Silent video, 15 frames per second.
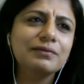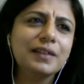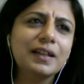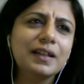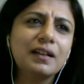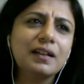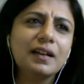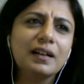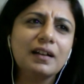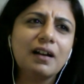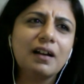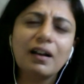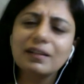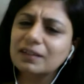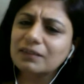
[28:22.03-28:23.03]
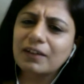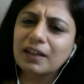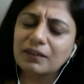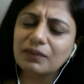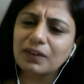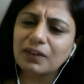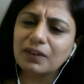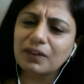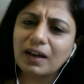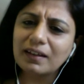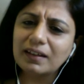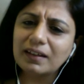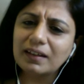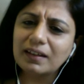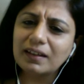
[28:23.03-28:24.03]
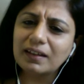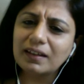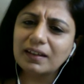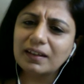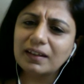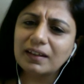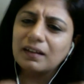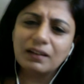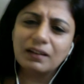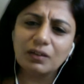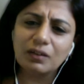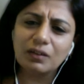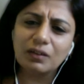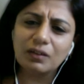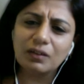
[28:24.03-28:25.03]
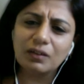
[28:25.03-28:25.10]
in a conservative society like that,